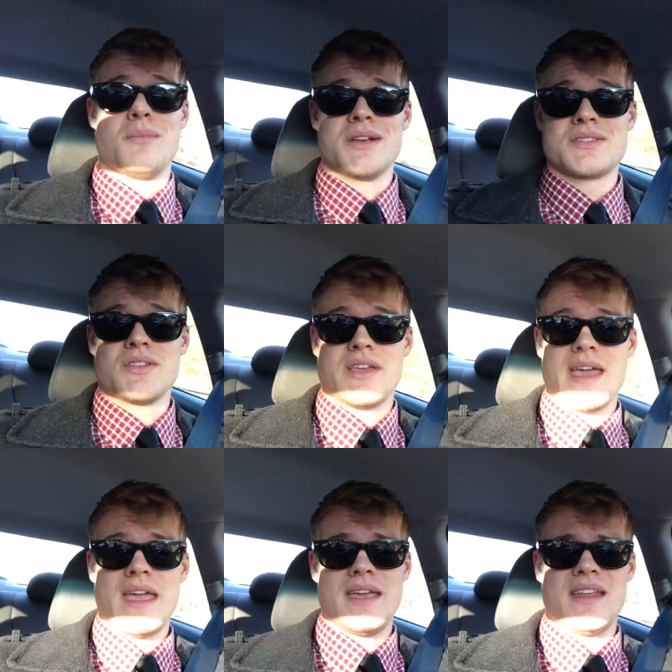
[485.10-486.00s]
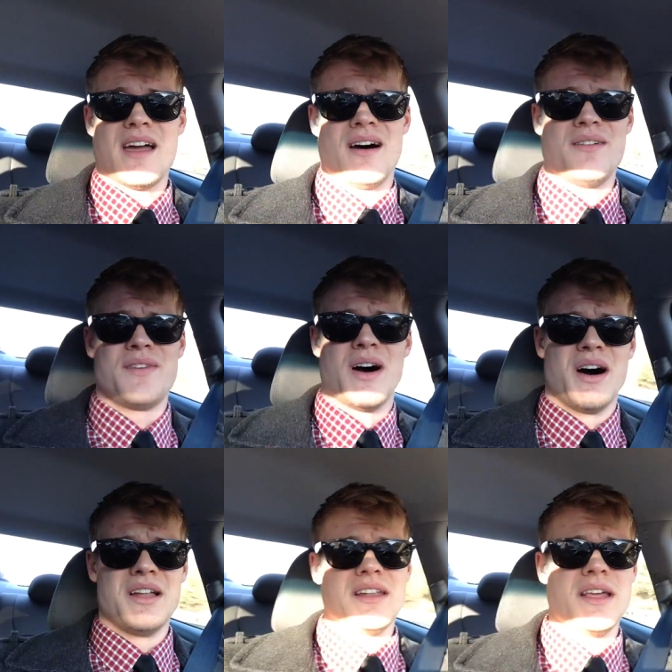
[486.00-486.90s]
muscle gain of
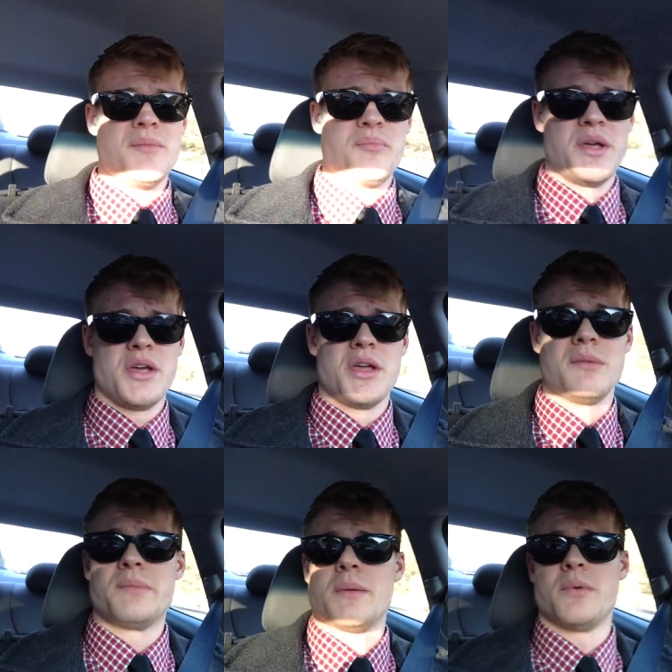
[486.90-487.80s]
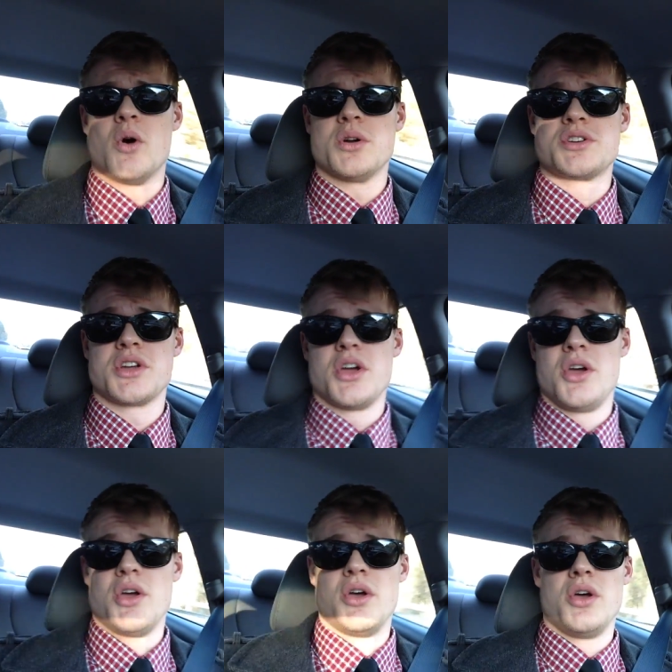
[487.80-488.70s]
Olympian
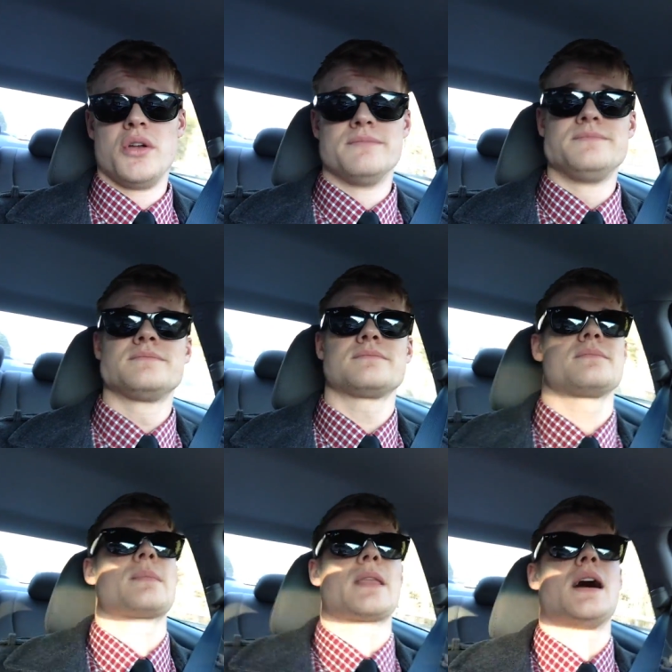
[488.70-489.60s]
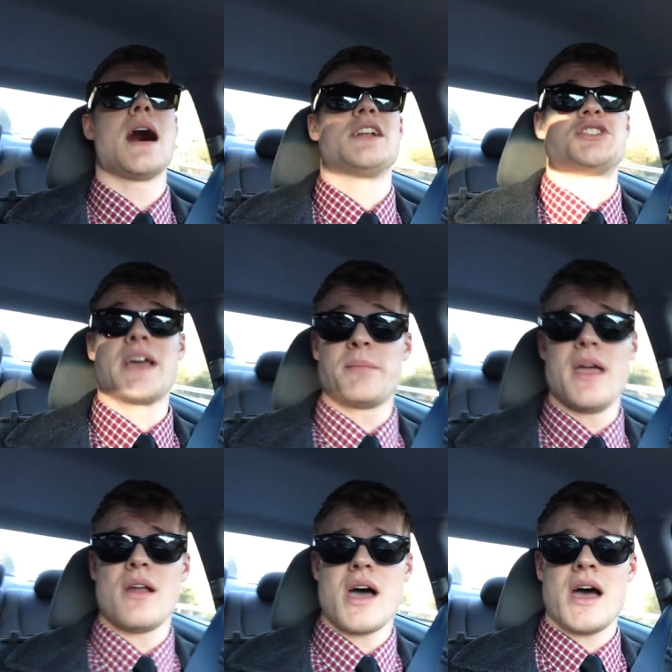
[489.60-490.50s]
proportion. Check me
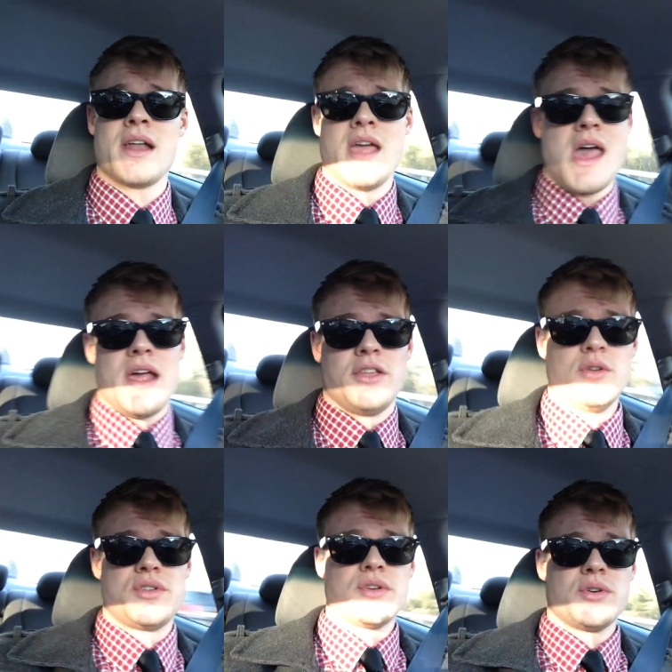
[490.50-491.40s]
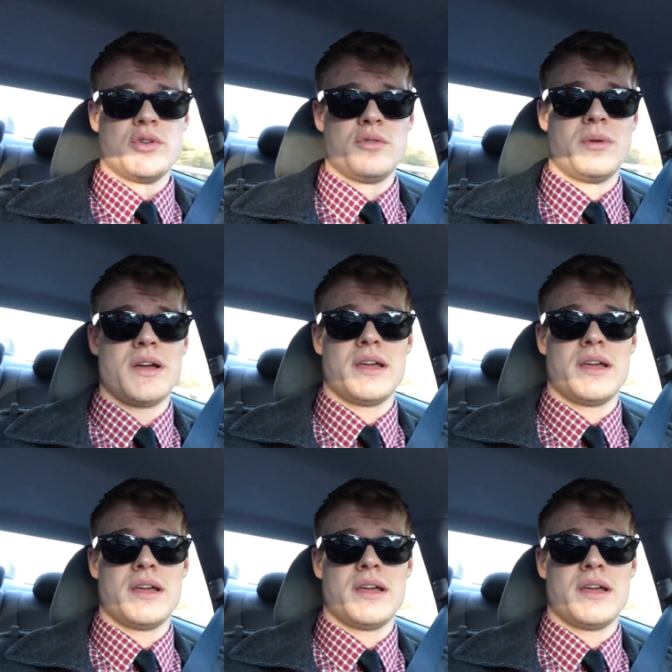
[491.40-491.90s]
out on YouTube.